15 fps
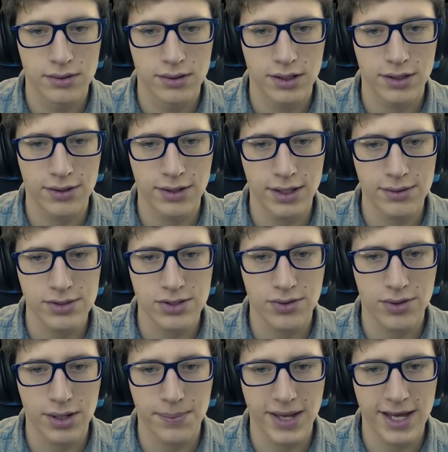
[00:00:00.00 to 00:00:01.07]
Oh, that was
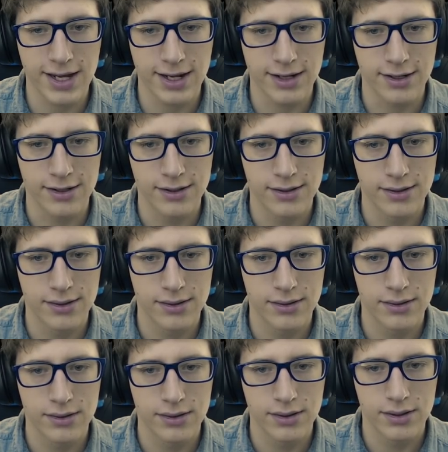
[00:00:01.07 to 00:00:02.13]
quite bad.
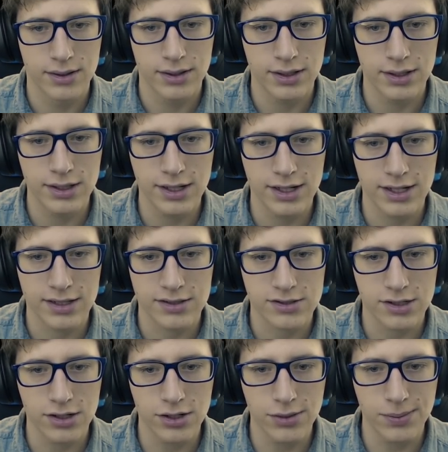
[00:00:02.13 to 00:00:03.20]
Yikes.
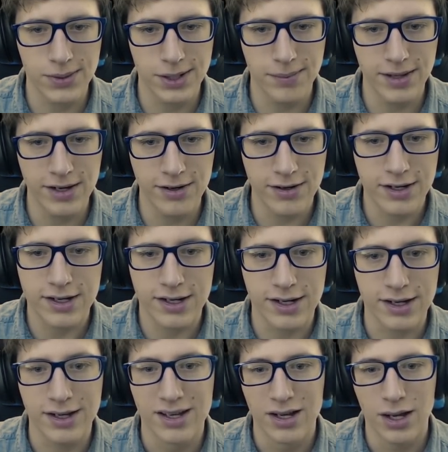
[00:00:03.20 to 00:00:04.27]
Oh, but
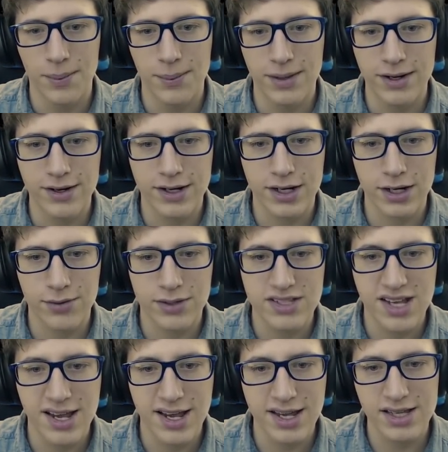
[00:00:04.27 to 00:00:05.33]
America! America
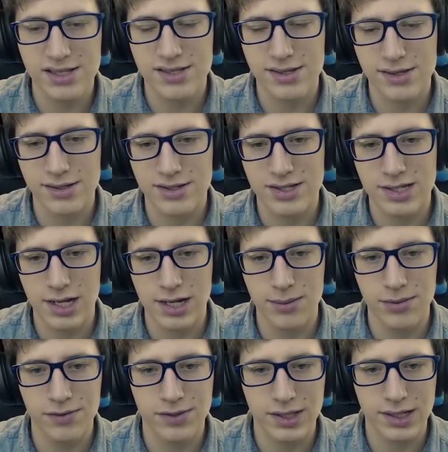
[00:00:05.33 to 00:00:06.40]
retains some
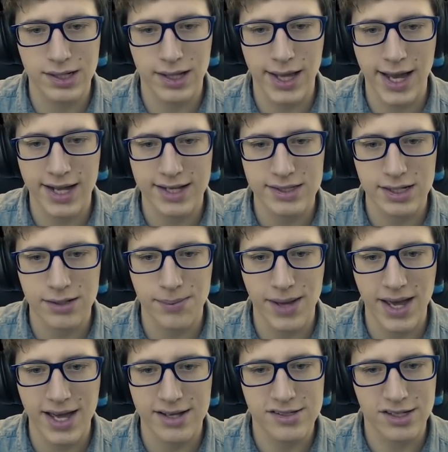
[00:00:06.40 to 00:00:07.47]
of the galactic
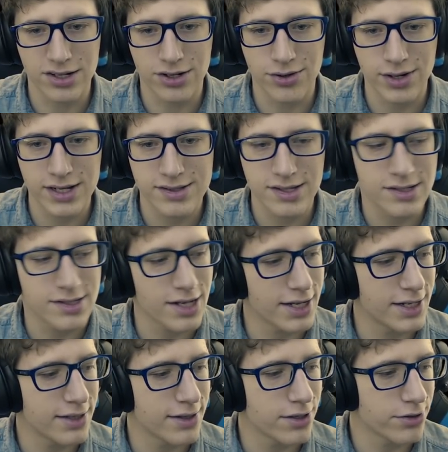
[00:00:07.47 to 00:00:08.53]
mass and creates a
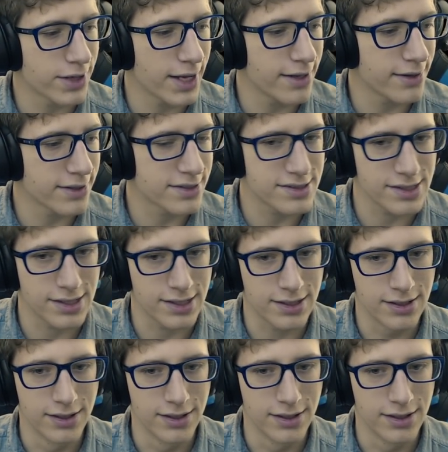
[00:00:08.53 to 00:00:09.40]
tiny little galaxy.